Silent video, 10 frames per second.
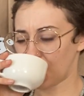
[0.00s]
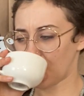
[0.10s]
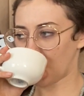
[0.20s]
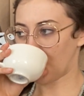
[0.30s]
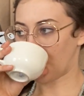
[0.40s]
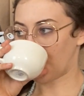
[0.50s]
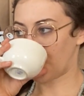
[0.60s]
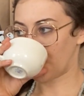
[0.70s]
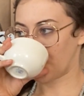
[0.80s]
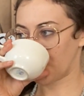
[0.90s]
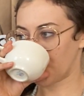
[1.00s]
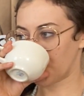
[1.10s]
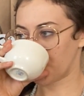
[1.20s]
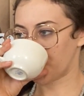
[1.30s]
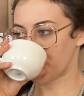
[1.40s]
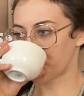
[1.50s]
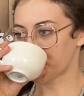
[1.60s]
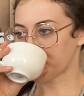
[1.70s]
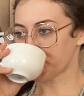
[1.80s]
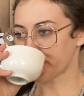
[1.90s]

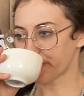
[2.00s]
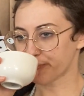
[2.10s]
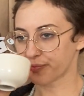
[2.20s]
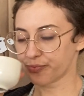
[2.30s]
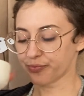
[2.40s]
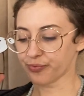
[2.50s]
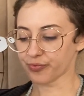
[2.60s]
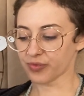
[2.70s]
(no one is talking)